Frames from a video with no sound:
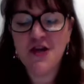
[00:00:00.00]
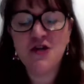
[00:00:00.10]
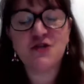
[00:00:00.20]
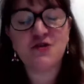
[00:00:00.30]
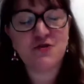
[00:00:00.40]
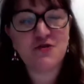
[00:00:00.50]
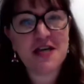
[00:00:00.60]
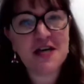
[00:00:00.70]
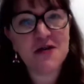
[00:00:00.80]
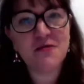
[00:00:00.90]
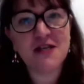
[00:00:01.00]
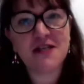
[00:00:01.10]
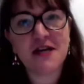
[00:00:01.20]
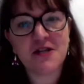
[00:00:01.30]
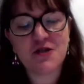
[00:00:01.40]
So today we're
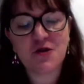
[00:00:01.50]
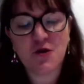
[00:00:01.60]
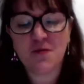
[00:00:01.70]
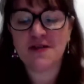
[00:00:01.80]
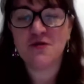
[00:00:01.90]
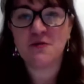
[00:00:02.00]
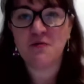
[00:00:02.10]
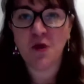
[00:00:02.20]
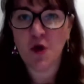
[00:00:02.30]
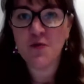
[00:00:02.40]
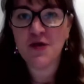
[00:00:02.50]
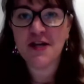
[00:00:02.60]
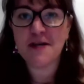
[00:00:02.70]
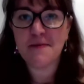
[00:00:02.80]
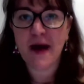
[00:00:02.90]
going to talk about the deployment and
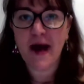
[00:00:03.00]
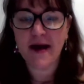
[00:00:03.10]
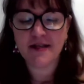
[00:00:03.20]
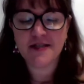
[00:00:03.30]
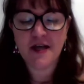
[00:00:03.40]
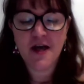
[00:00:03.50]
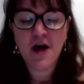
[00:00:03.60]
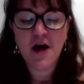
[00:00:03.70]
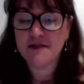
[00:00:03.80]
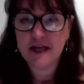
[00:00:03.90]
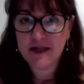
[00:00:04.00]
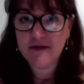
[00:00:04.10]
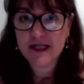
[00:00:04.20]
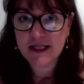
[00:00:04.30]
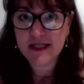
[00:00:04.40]
impact of
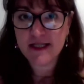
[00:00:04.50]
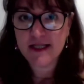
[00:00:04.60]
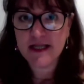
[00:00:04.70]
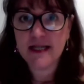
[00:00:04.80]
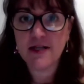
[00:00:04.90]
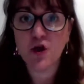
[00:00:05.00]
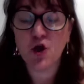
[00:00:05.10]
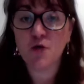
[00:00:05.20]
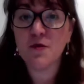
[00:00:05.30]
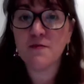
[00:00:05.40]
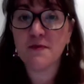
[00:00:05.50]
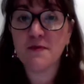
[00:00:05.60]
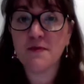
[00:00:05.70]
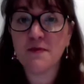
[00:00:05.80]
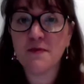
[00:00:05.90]
telemedicine in the global
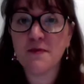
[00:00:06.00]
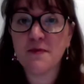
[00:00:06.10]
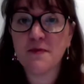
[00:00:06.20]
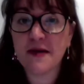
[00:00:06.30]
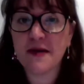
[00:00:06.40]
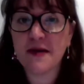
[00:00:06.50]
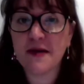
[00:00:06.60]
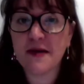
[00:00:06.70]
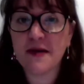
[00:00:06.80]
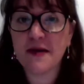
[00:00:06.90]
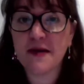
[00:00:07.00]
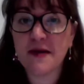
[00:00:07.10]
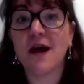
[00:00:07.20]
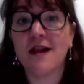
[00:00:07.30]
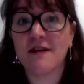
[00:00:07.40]
pandemic, like the one we
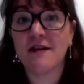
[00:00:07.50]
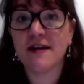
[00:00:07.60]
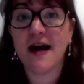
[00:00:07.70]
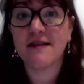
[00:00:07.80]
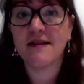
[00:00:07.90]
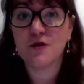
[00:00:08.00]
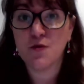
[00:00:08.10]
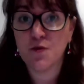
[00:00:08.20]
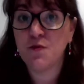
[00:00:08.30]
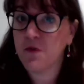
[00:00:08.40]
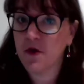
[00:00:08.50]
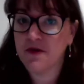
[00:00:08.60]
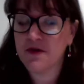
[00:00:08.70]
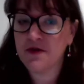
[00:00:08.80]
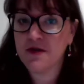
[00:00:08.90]
are living at the
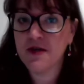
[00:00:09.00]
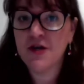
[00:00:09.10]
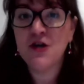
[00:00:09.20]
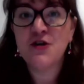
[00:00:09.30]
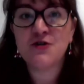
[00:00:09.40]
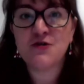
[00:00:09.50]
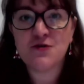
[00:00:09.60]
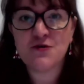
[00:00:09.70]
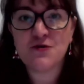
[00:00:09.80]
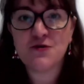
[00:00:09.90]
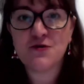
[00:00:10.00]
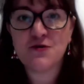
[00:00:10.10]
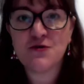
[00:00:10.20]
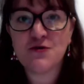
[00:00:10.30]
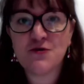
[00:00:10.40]
moment. So today I
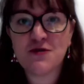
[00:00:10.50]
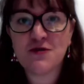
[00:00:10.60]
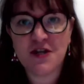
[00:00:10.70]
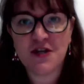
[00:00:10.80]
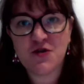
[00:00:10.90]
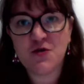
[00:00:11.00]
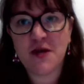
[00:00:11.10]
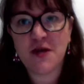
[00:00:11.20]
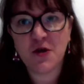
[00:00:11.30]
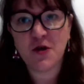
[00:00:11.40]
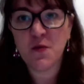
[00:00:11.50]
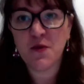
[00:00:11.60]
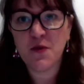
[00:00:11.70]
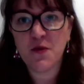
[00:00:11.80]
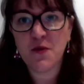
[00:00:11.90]
have the pleasure to be
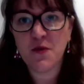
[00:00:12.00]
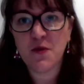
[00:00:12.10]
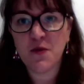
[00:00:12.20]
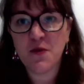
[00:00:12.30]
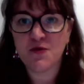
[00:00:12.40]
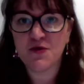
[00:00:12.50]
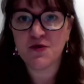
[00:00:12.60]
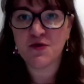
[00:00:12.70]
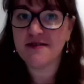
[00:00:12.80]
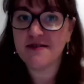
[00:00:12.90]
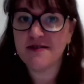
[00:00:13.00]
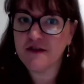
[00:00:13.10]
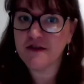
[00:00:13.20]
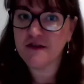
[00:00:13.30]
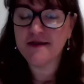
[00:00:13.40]
accompanied by experts in the
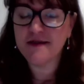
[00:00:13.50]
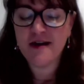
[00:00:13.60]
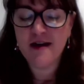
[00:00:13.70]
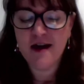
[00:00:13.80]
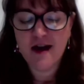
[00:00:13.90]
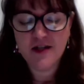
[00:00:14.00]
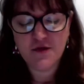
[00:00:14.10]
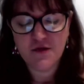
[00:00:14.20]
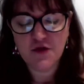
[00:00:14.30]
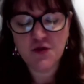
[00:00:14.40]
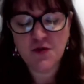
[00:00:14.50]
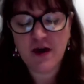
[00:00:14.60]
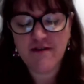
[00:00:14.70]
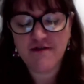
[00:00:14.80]
field. So first we have